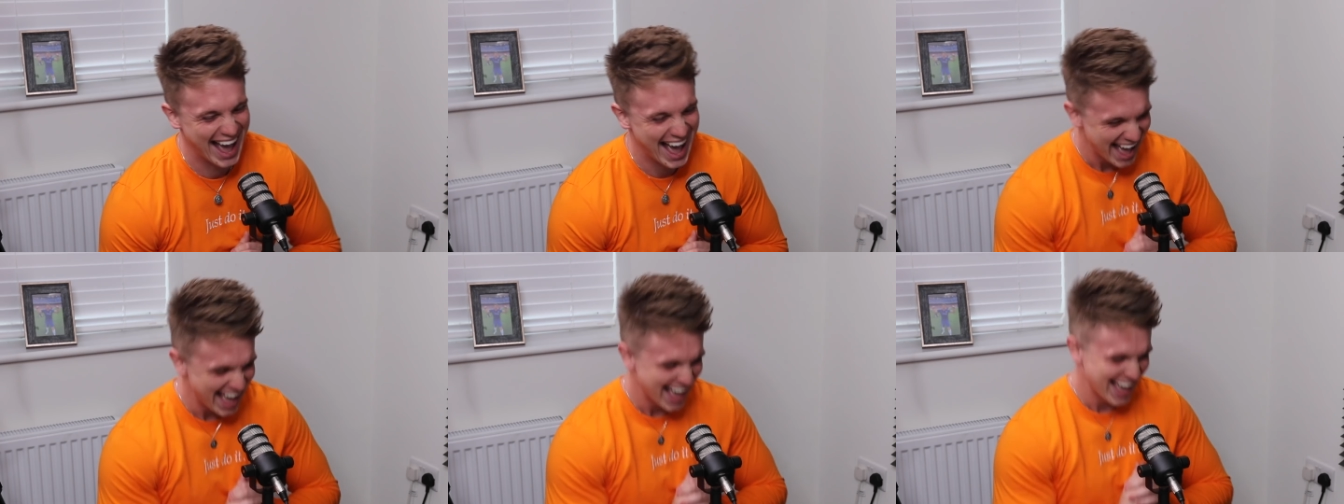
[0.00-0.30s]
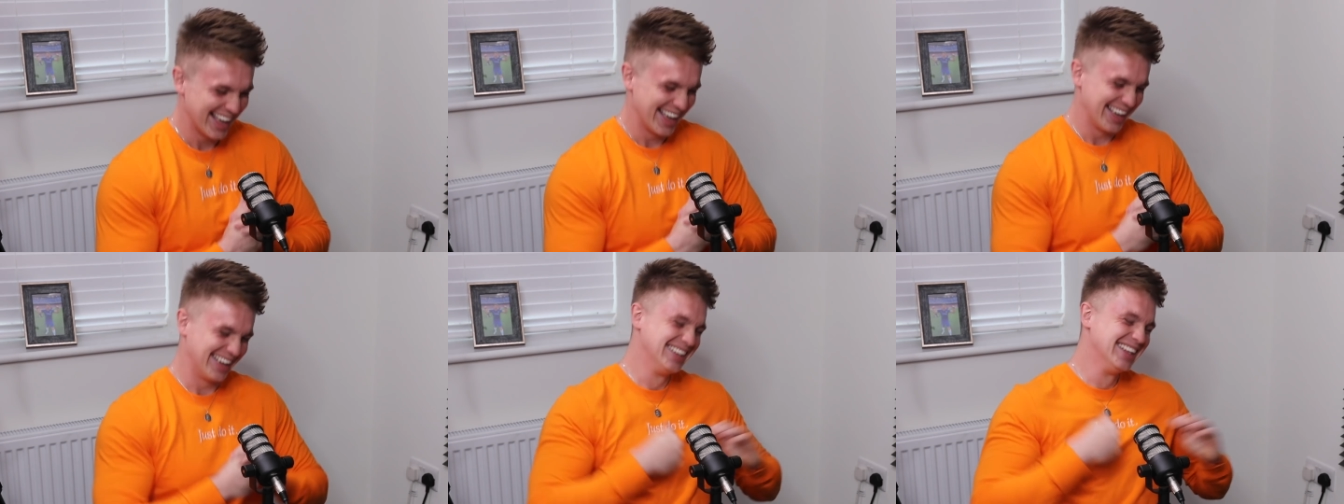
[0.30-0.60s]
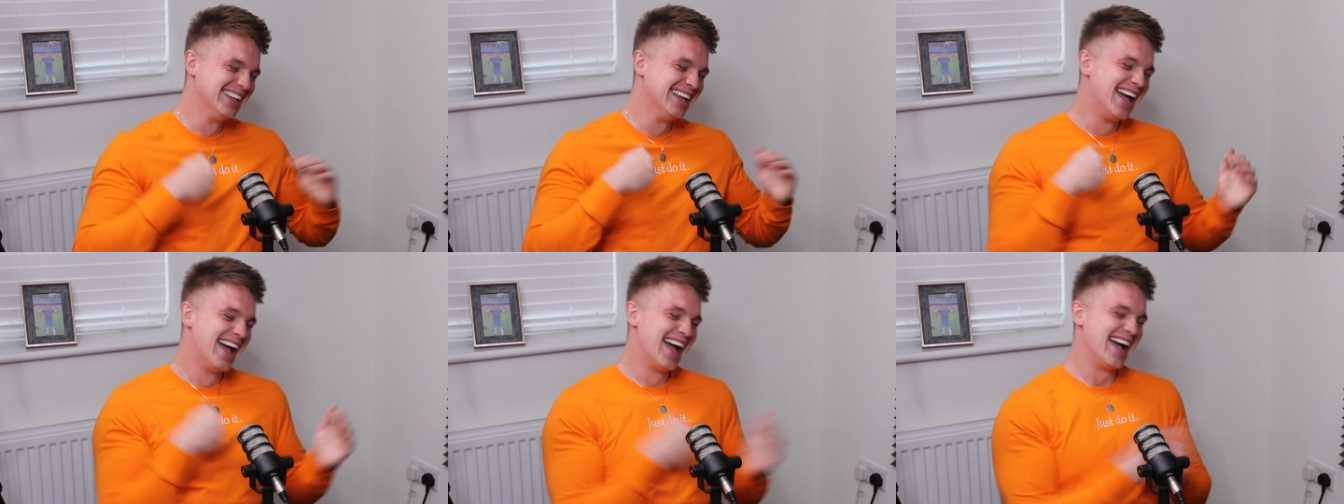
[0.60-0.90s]
me?
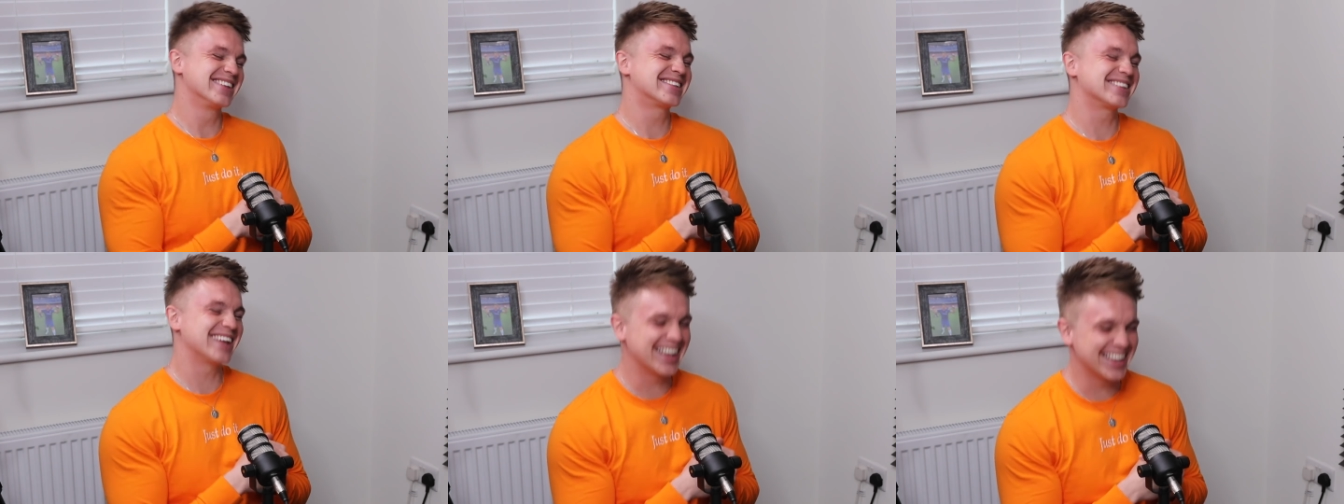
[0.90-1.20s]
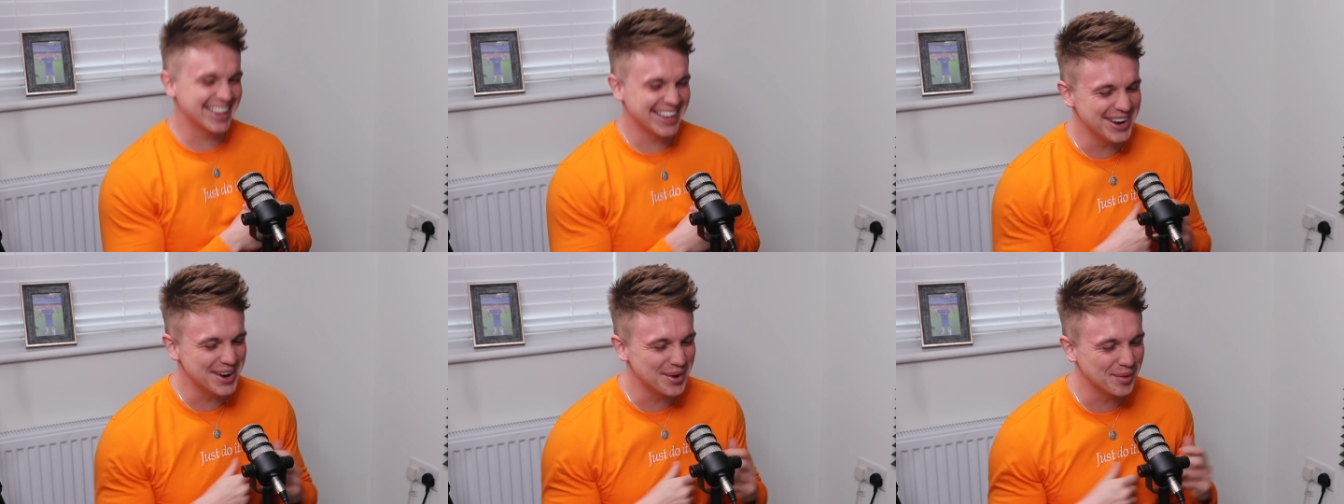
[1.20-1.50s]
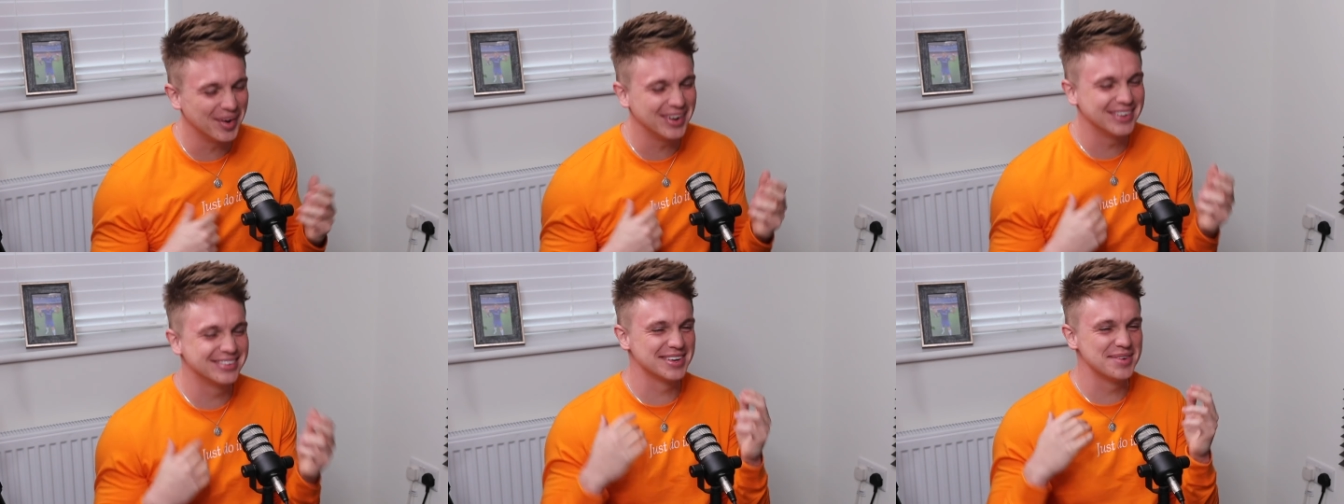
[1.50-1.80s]
It's like you
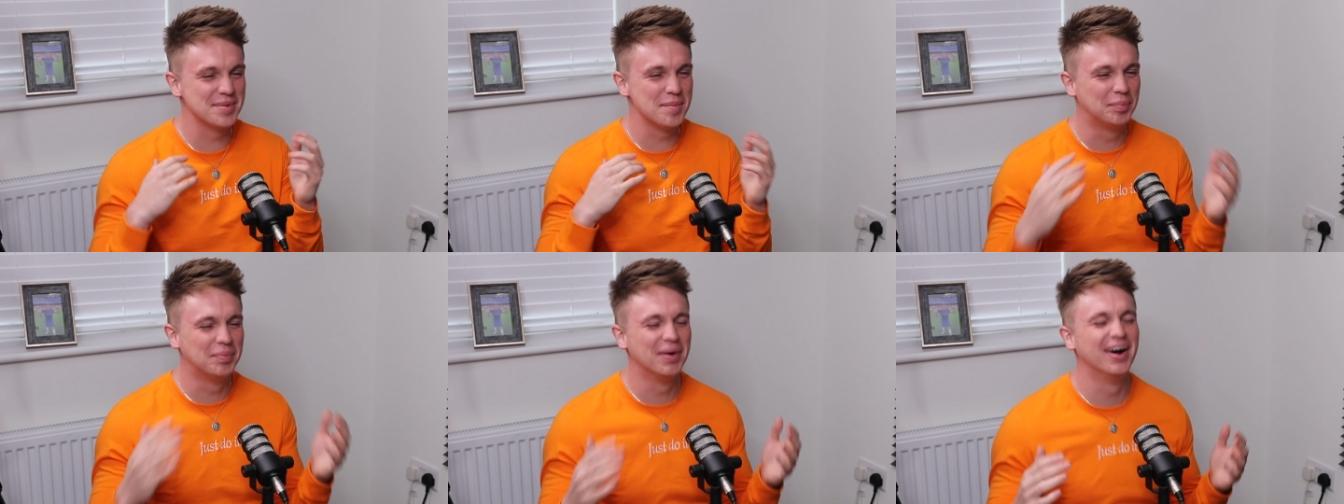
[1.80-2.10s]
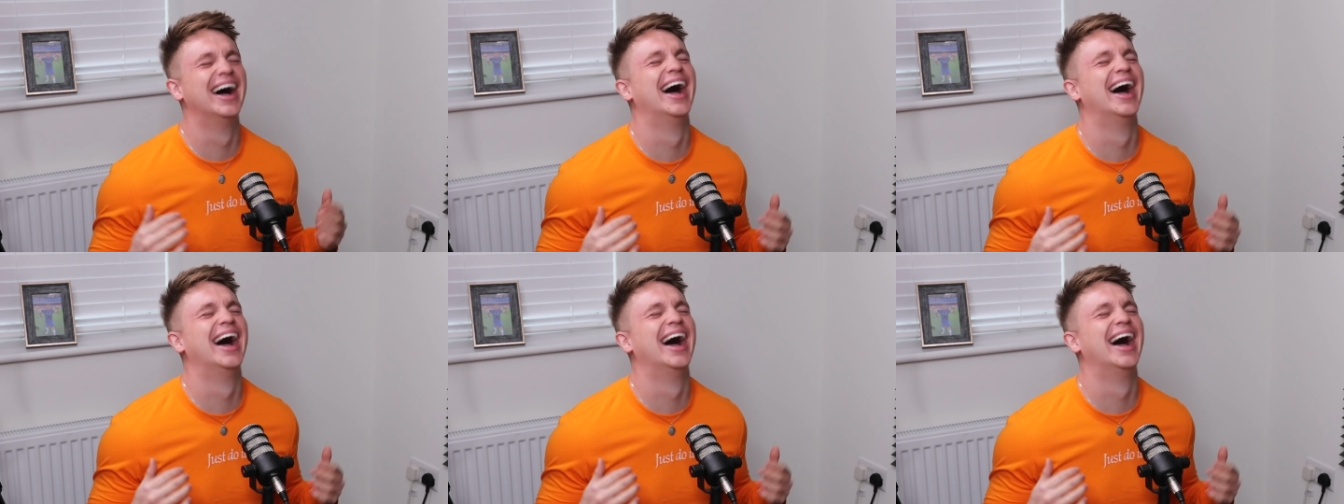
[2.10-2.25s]
watching.